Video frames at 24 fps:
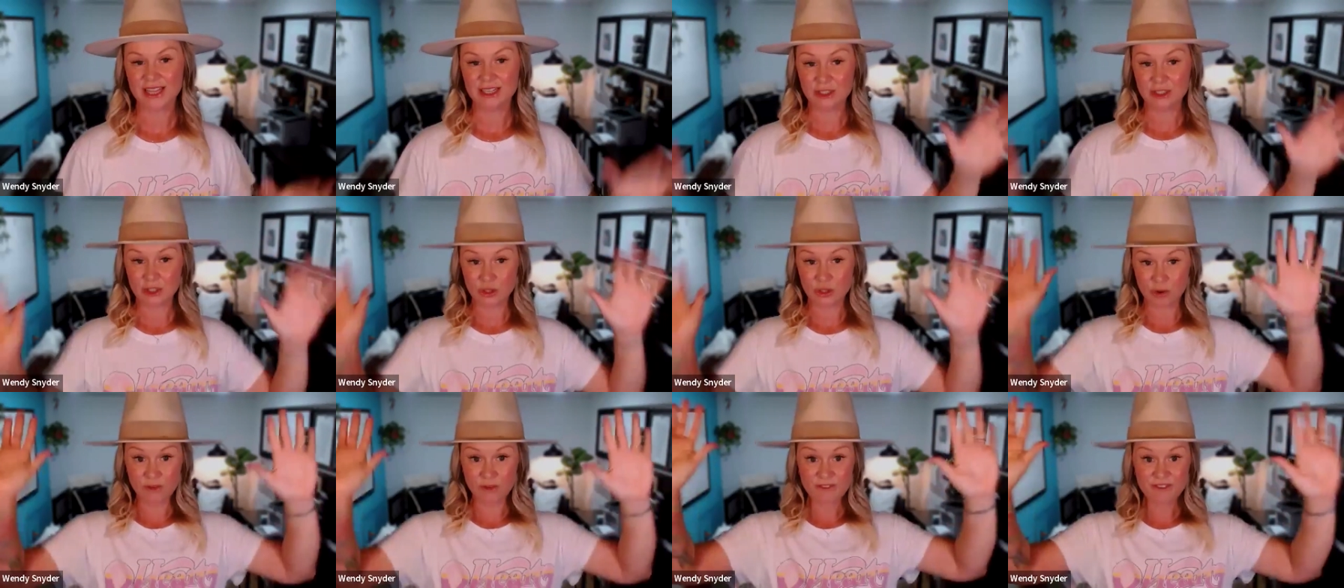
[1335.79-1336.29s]

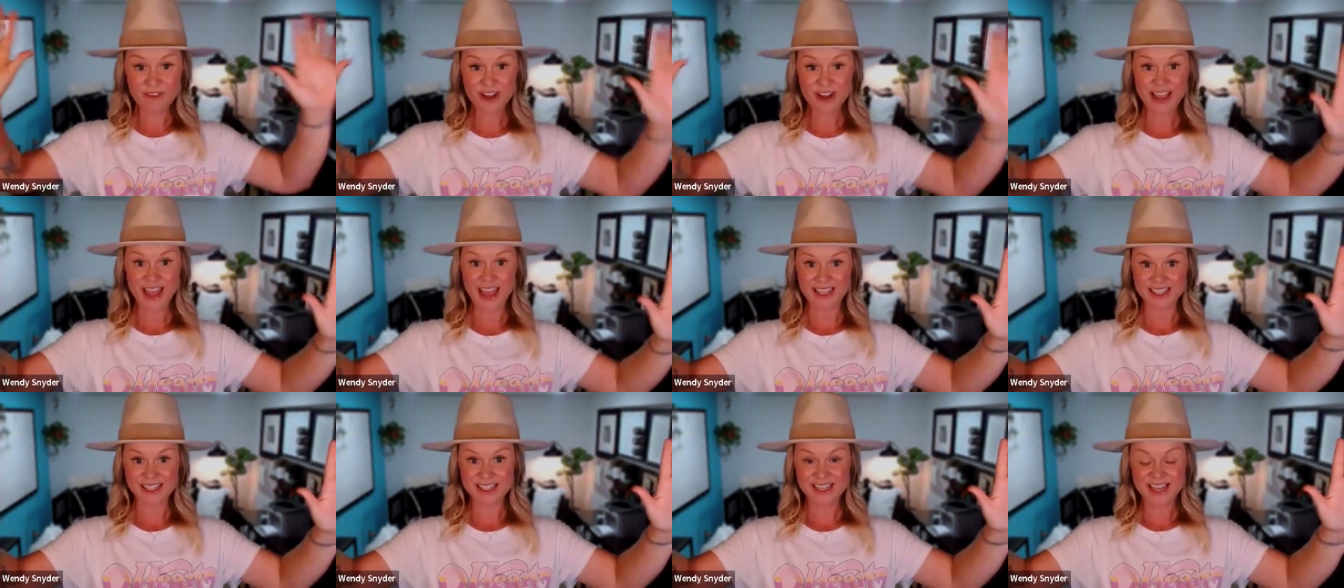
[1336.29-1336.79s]
And don't
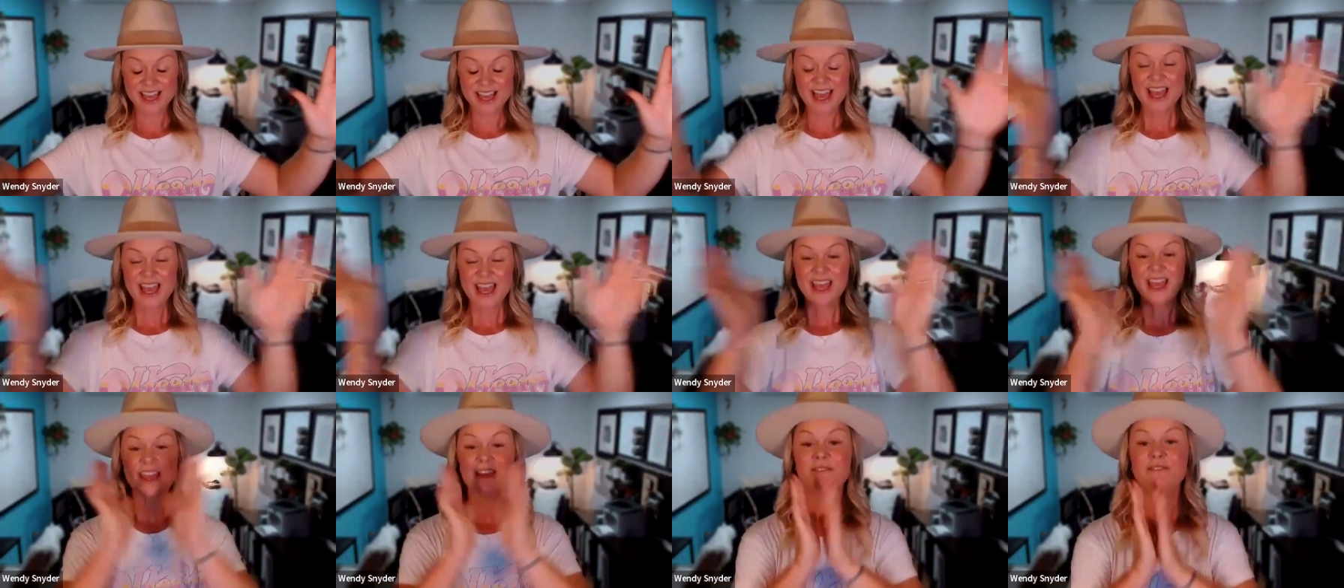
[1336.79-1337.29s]
forget,
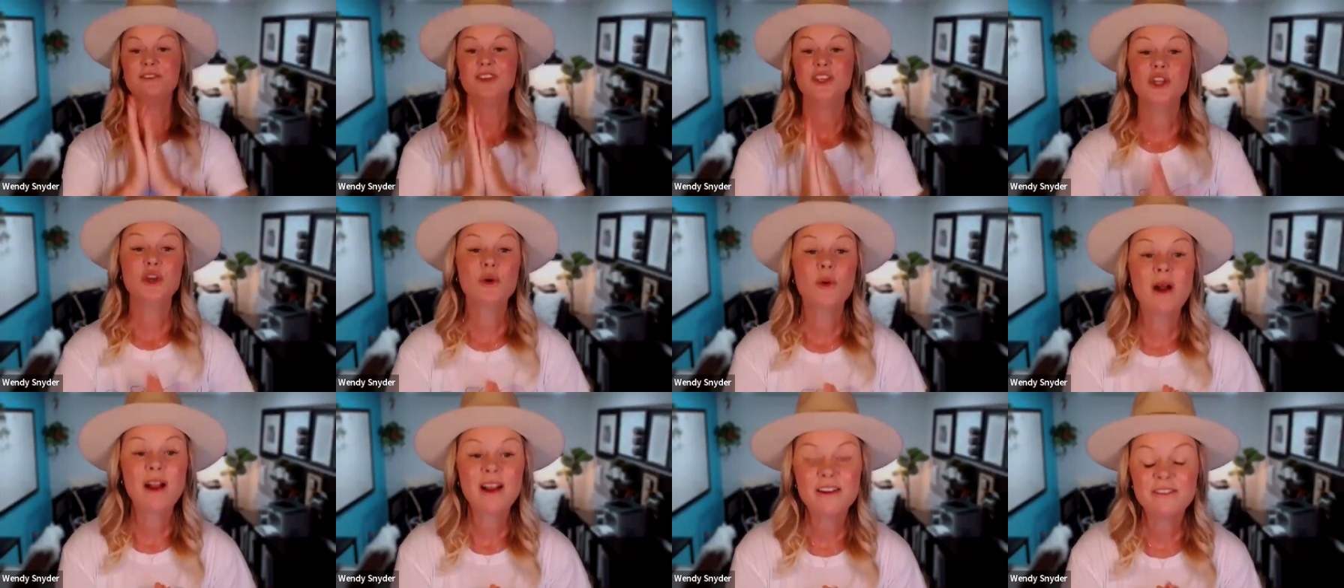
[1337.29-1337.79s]
if
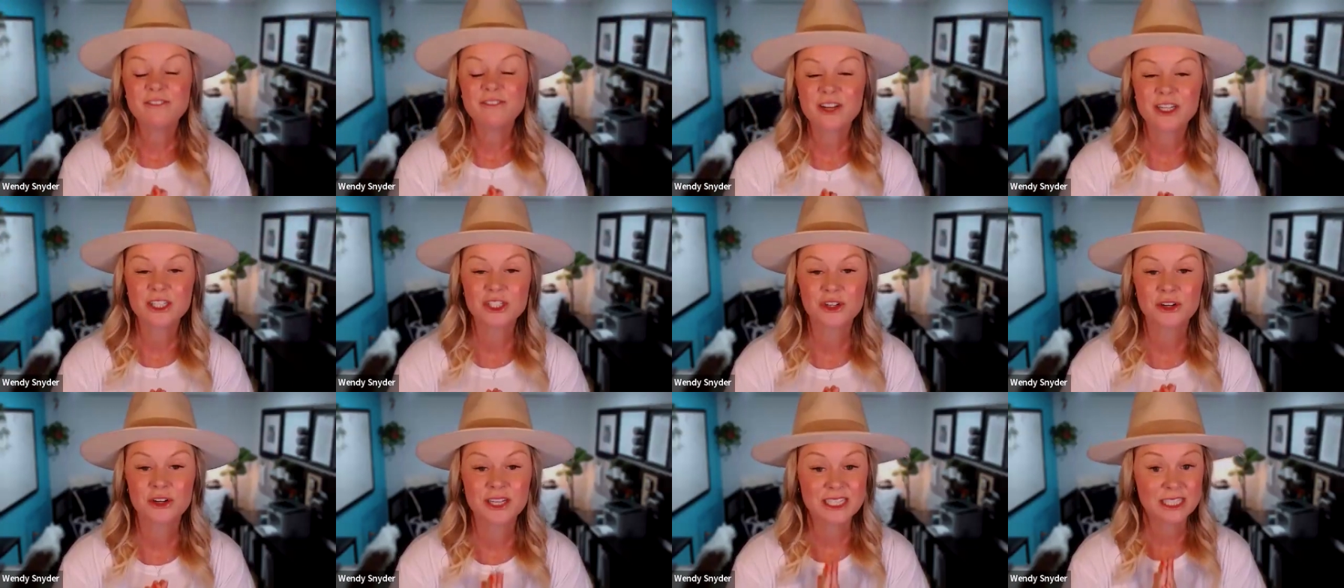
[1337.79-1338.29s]
you are a
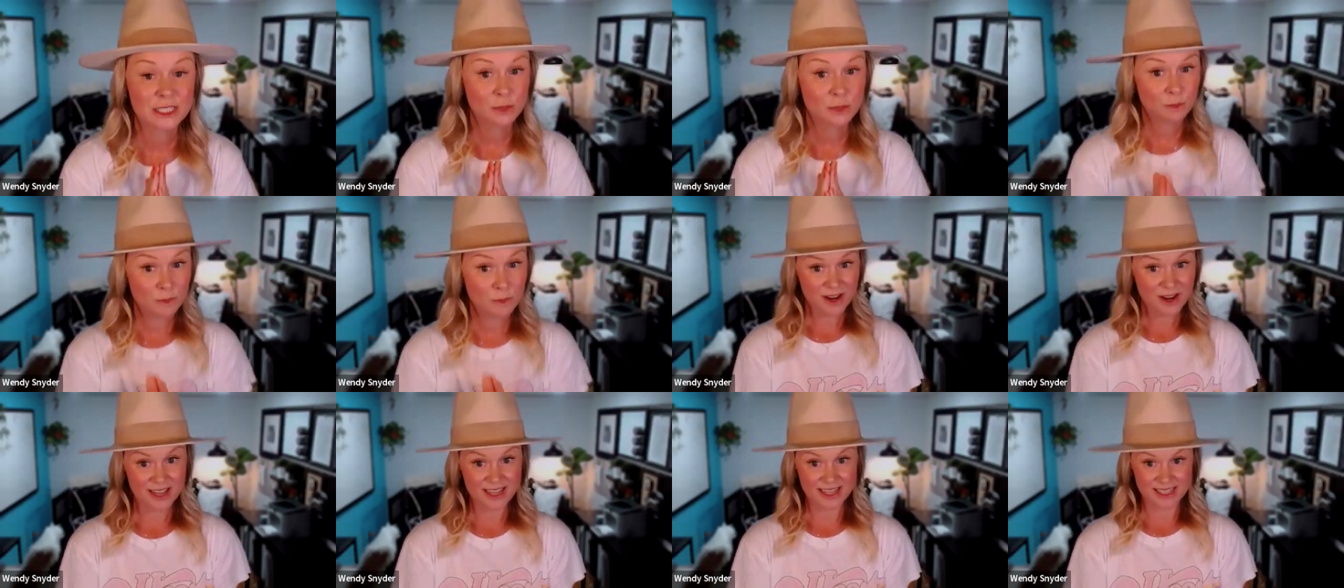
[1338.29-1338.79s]
Fresh Start
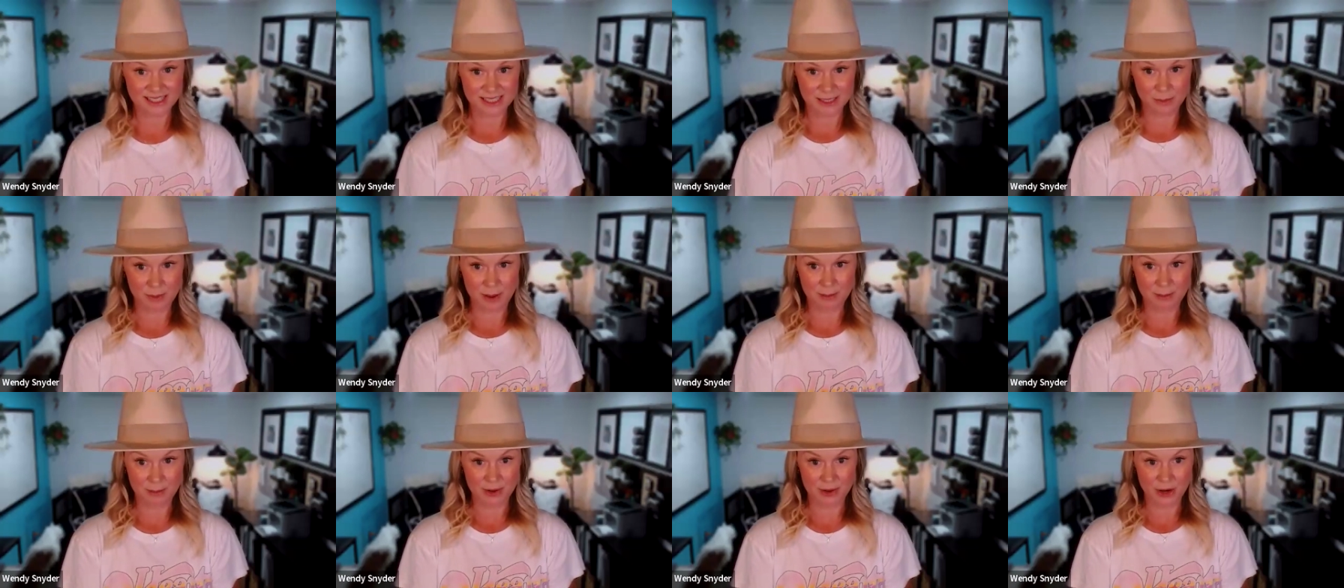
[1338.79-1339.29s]

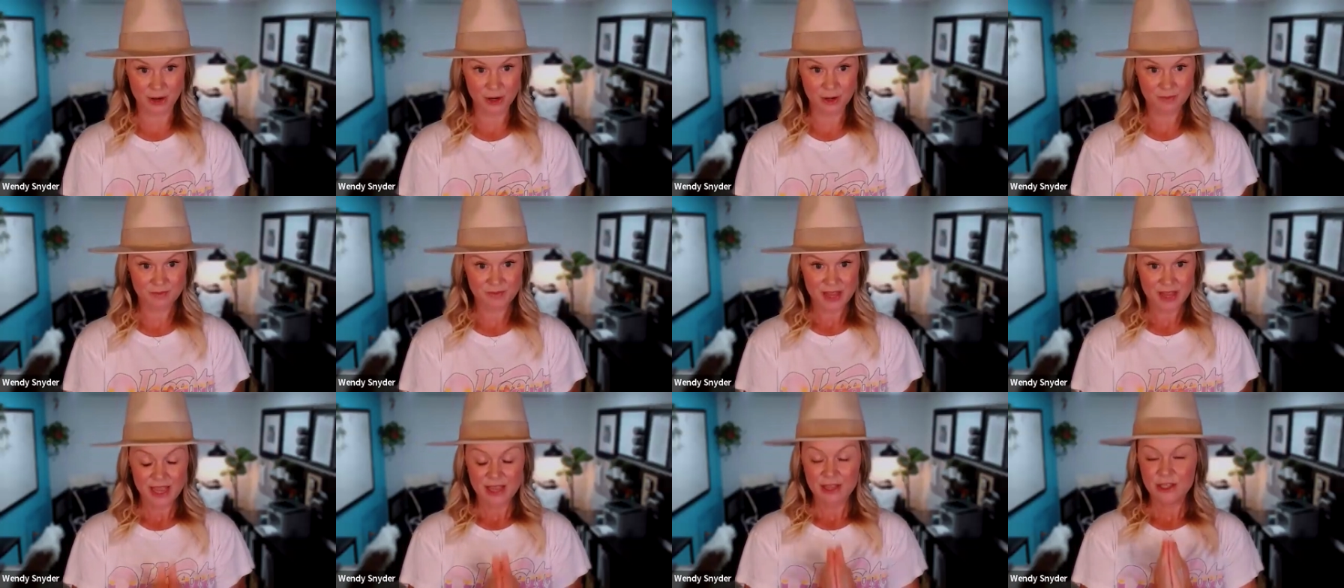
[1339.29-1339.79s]
Experience member,